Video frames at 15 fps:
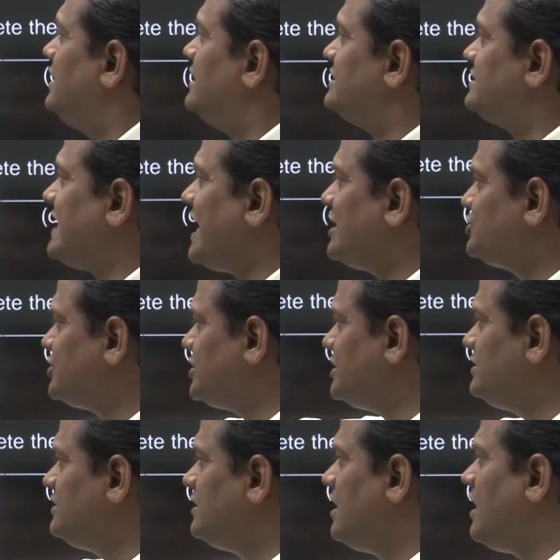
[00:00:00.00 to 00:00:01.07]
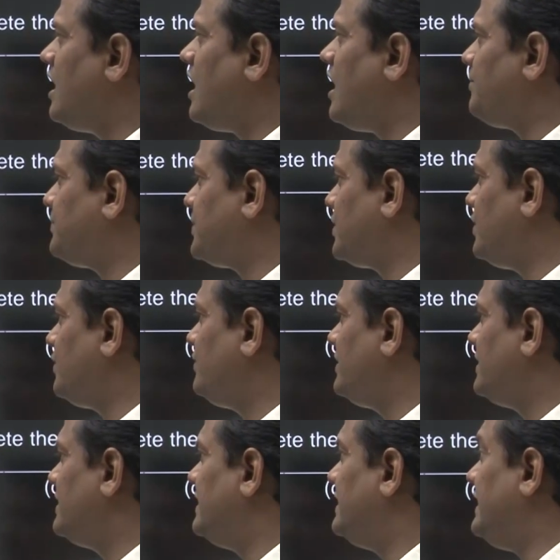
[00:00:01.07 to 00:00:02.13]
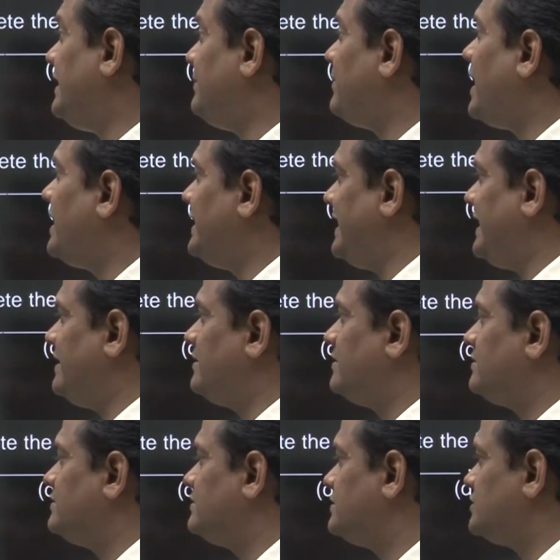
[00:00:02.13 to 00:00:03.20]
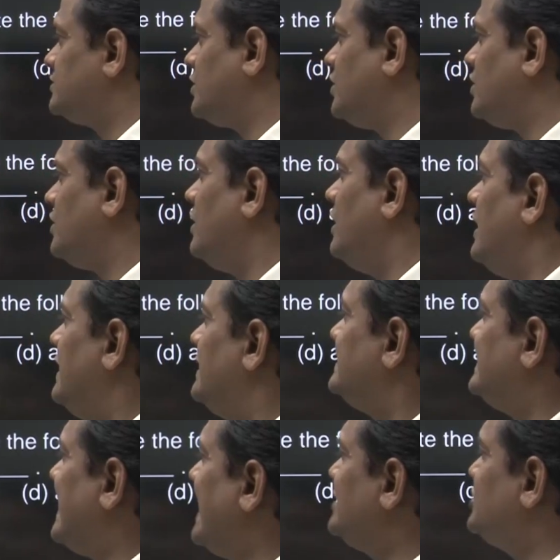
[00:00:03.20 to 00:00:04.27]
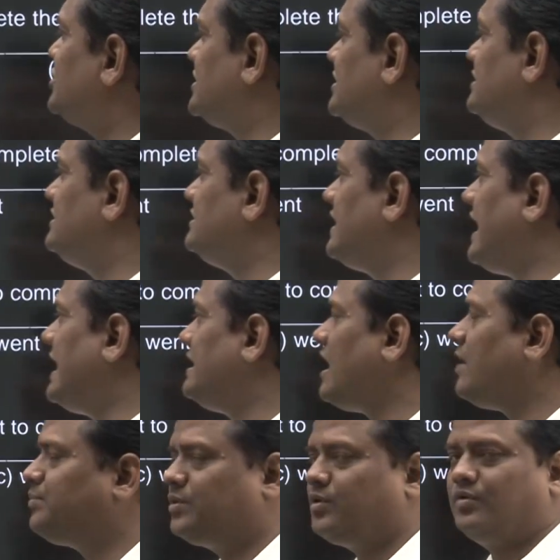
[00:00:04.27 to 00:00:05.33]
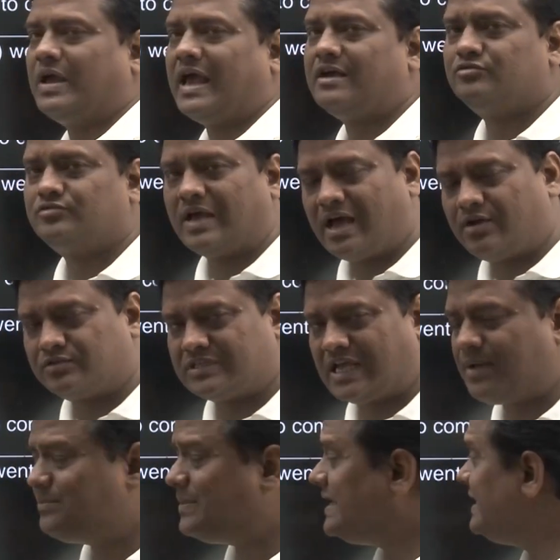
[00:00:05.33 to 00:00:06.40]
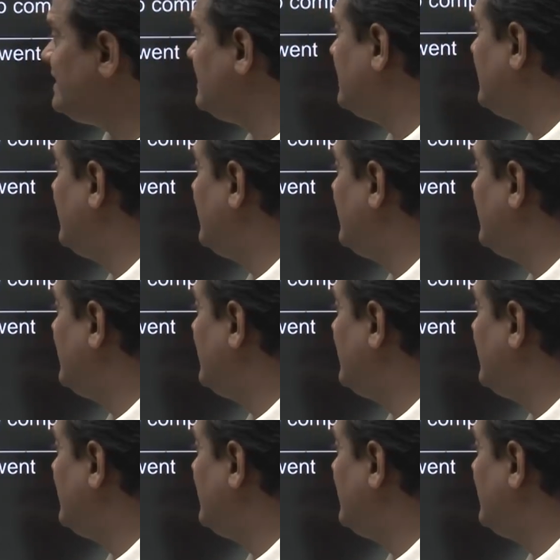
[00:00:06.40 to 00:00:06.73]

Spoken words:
Sanctioned, approved, demanded. So sanctioned and approved have same meaning,